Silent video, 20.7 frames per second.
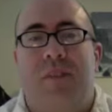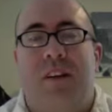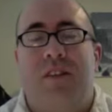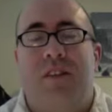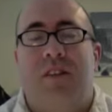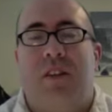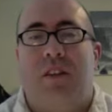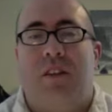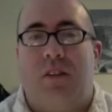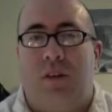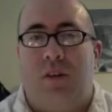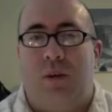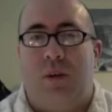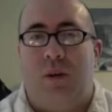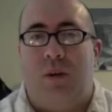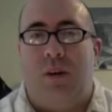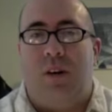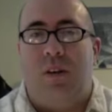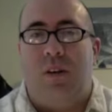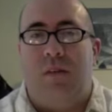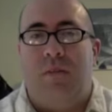to the
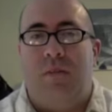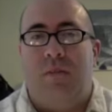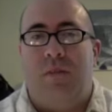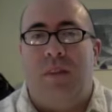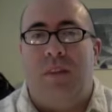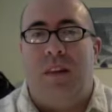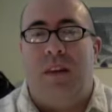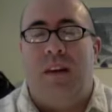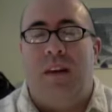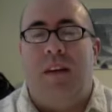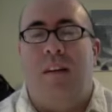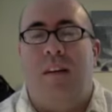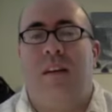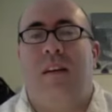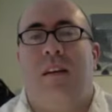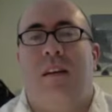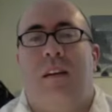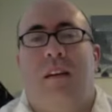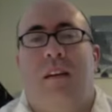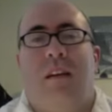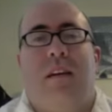Lord.
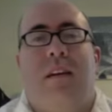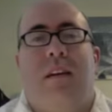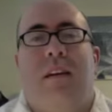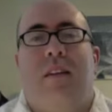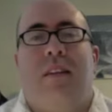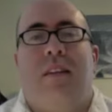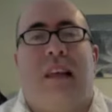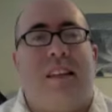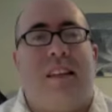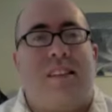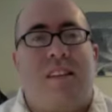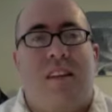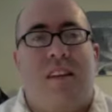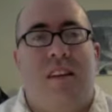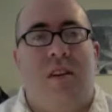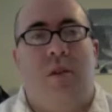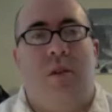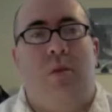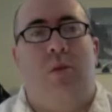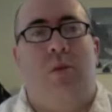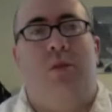That's
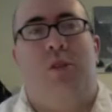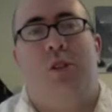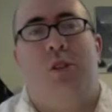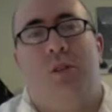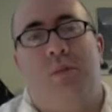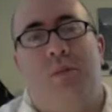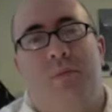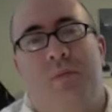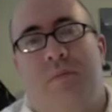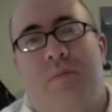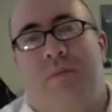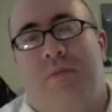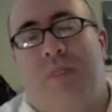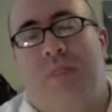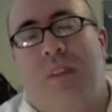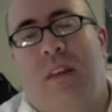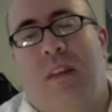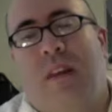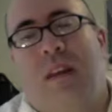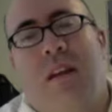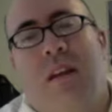huge.
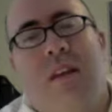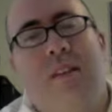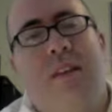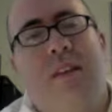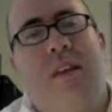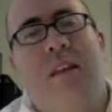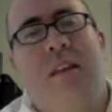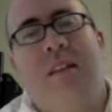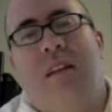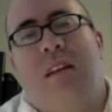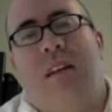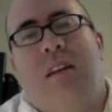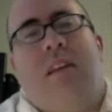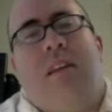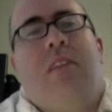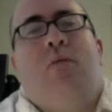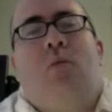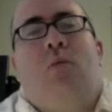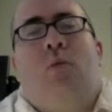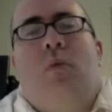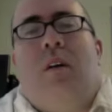Then
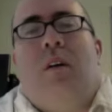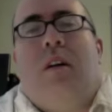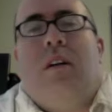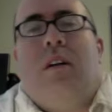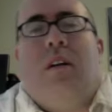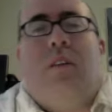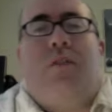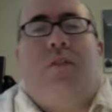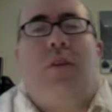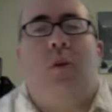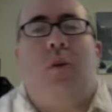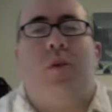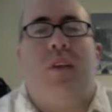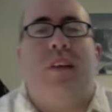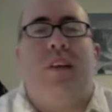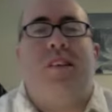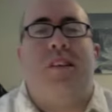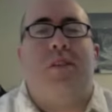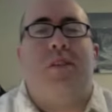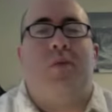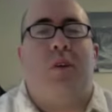a few
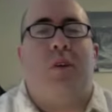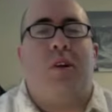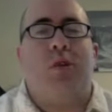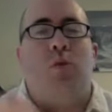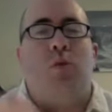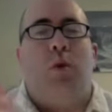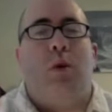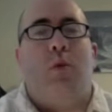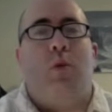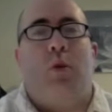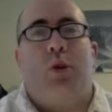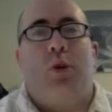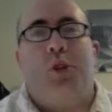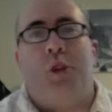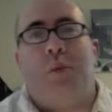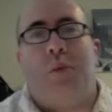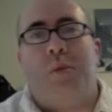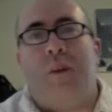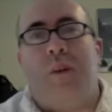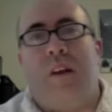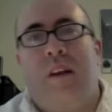things as far as what
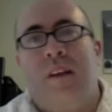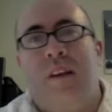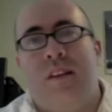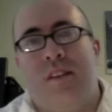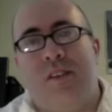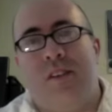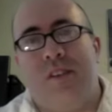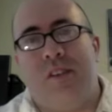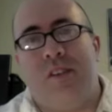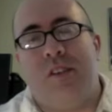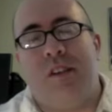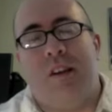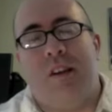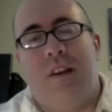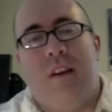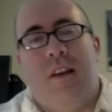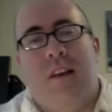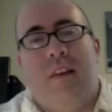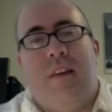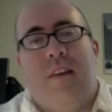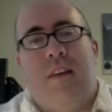worship is.
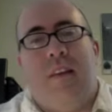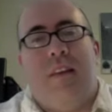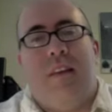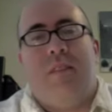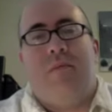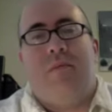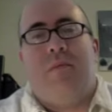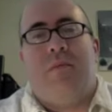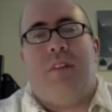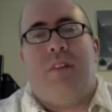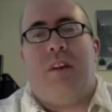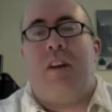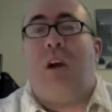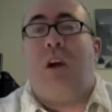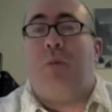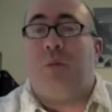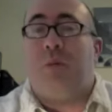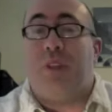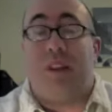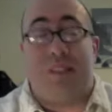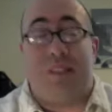A
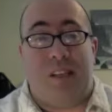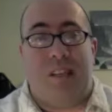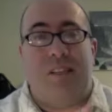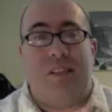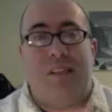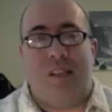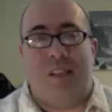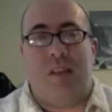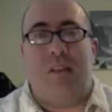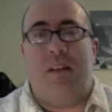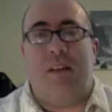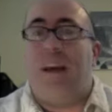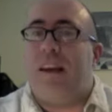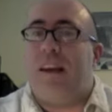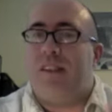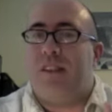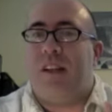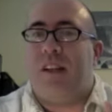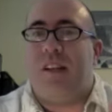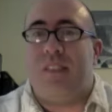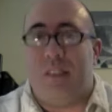couple things. It's
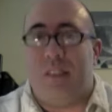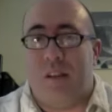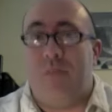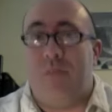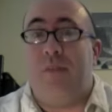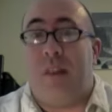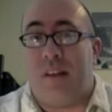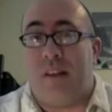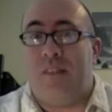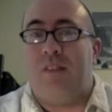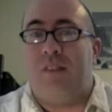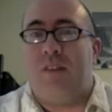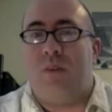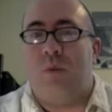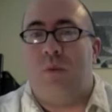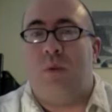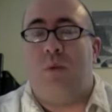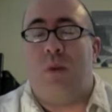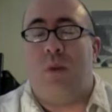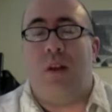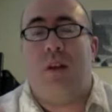an event.
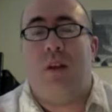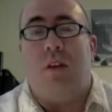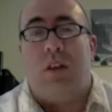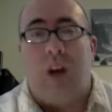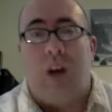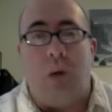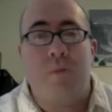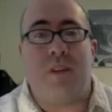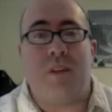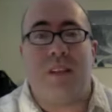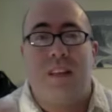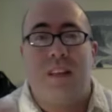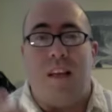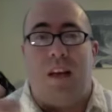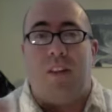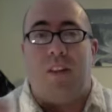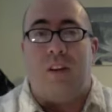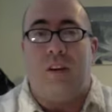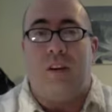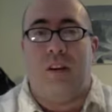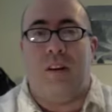When we come
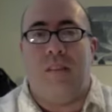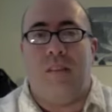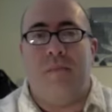together